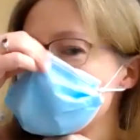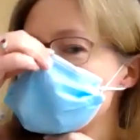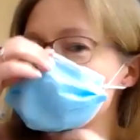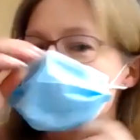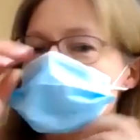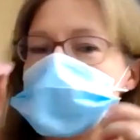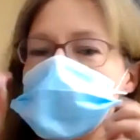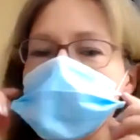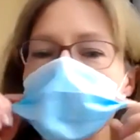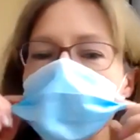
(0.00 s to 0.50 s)
at the
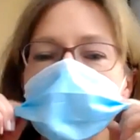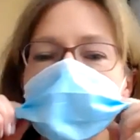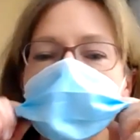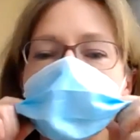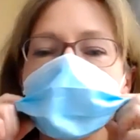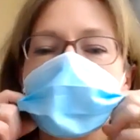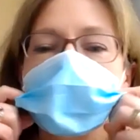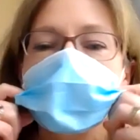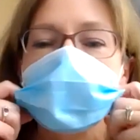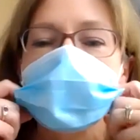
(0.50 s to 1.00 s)
side.
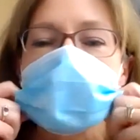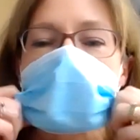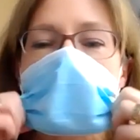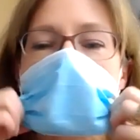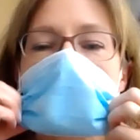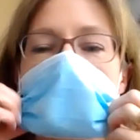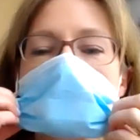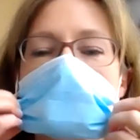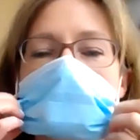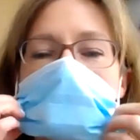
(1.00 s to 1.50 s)
And
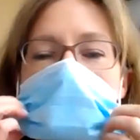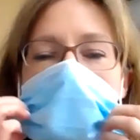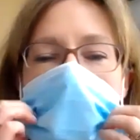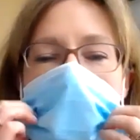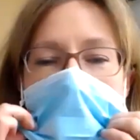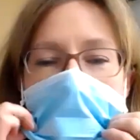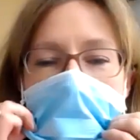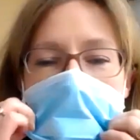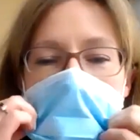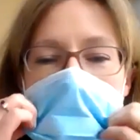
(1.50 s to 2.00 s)
again, you just
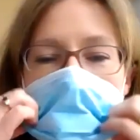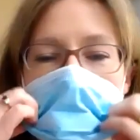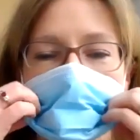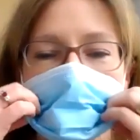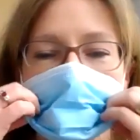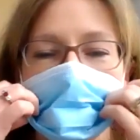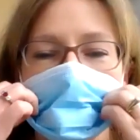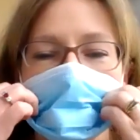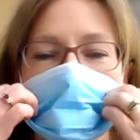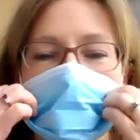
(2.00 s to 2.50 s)
kind of tuck
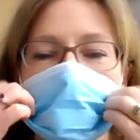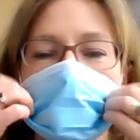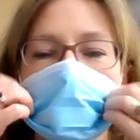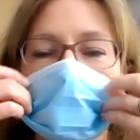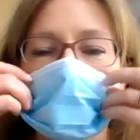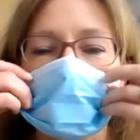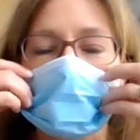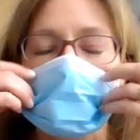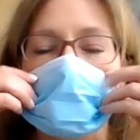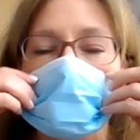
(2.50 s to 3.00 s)
them in.
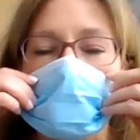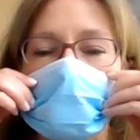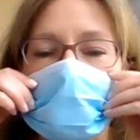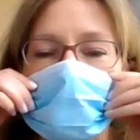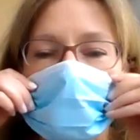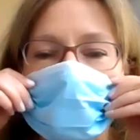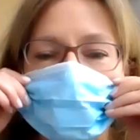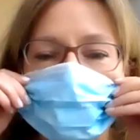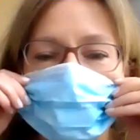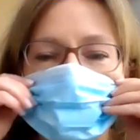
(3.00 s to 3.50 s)
You
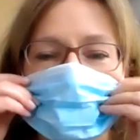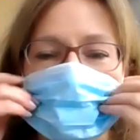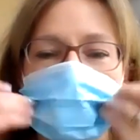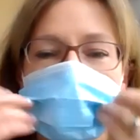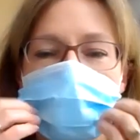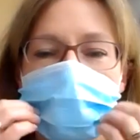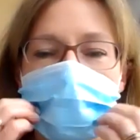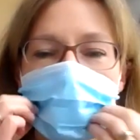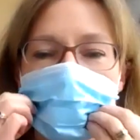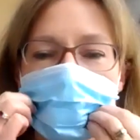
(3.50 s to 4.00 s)
can either put
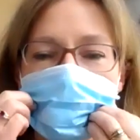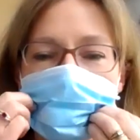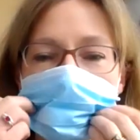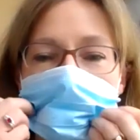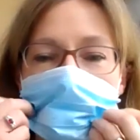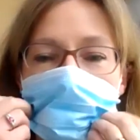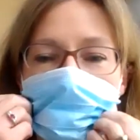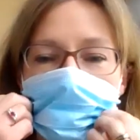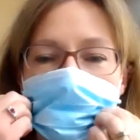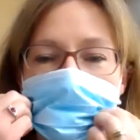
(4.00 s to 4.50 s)
it on in
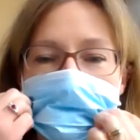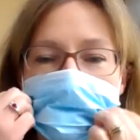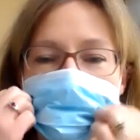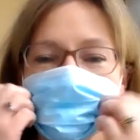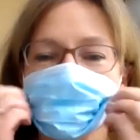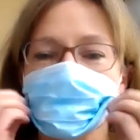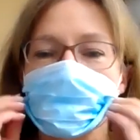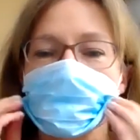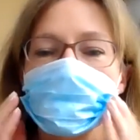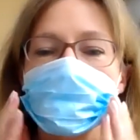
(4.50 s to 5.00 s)
an
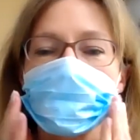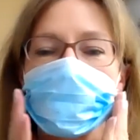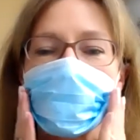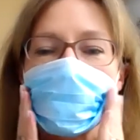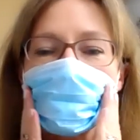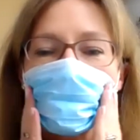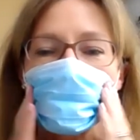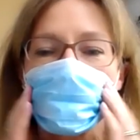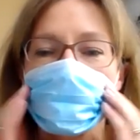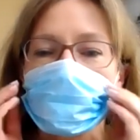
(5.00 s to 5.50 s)
inverted sort of
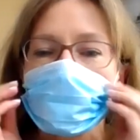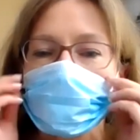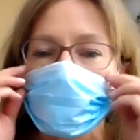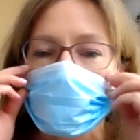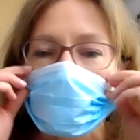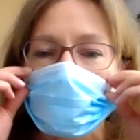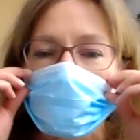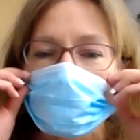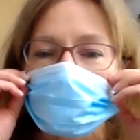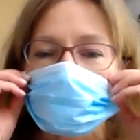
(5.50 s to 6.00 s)
way,
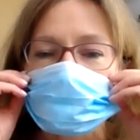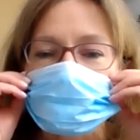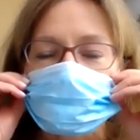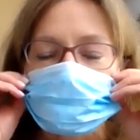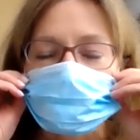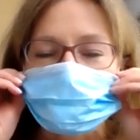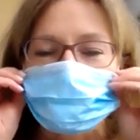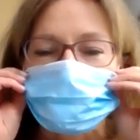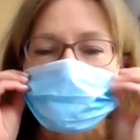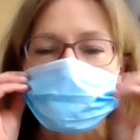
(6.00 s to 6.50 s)
or you can
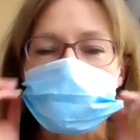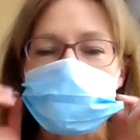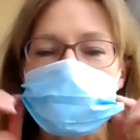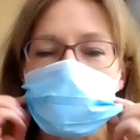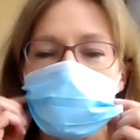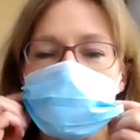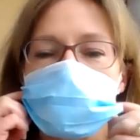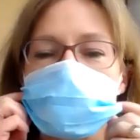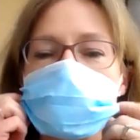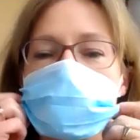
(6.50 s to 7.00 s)
just tuck them in
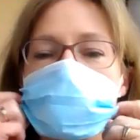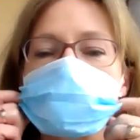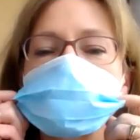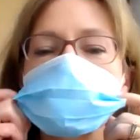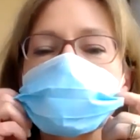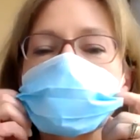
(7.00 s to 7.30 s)
here.